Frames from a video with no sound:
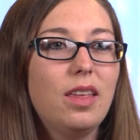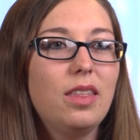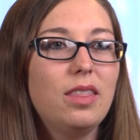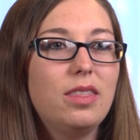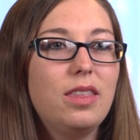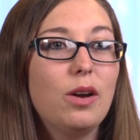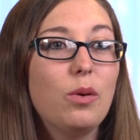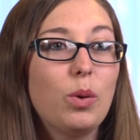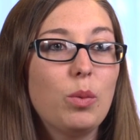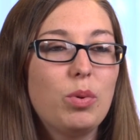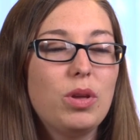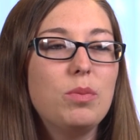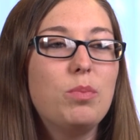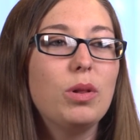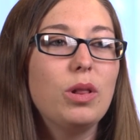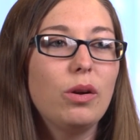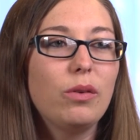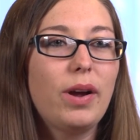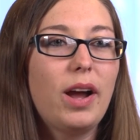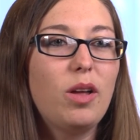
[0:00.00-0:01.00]
there were
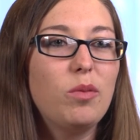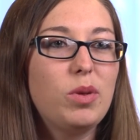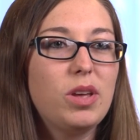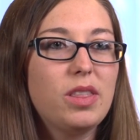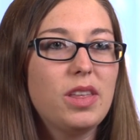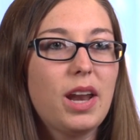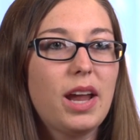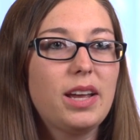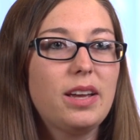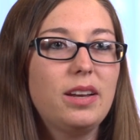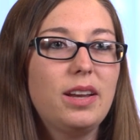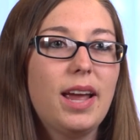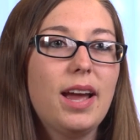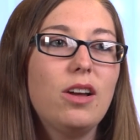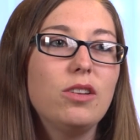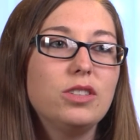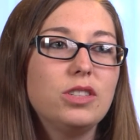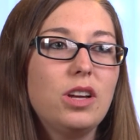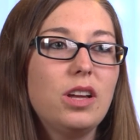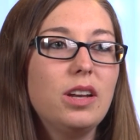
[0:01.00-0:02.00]
people around me that I could
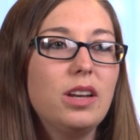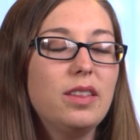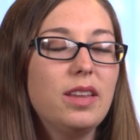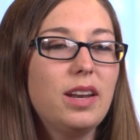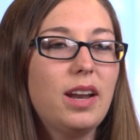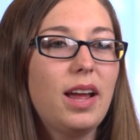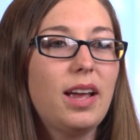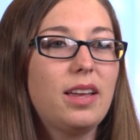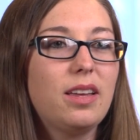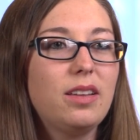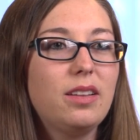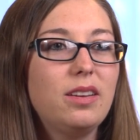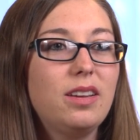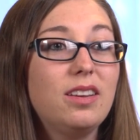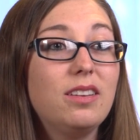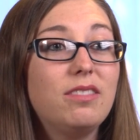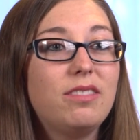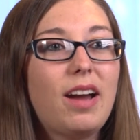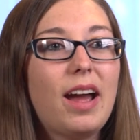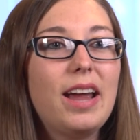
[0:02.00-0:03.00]
count on and that I could
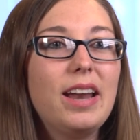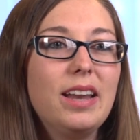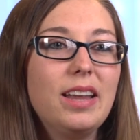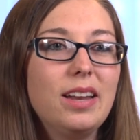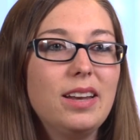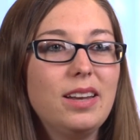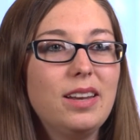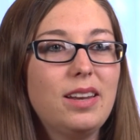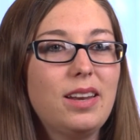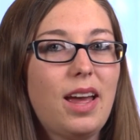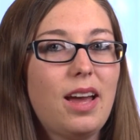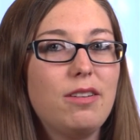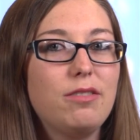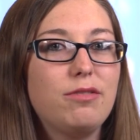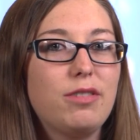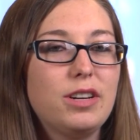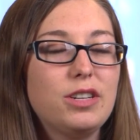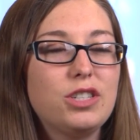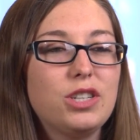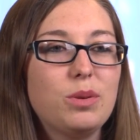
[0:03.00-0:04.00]
confide in and have
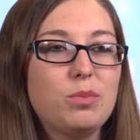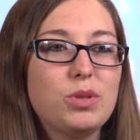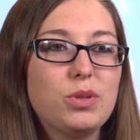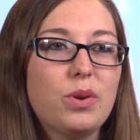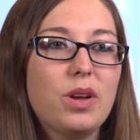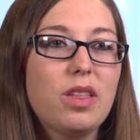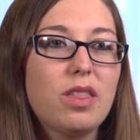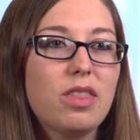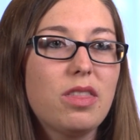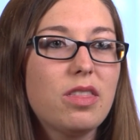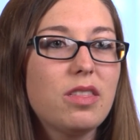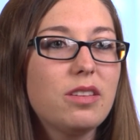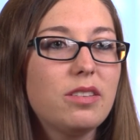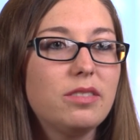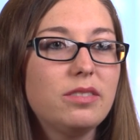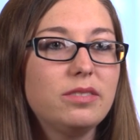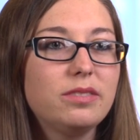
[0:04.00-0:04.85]
friendships with.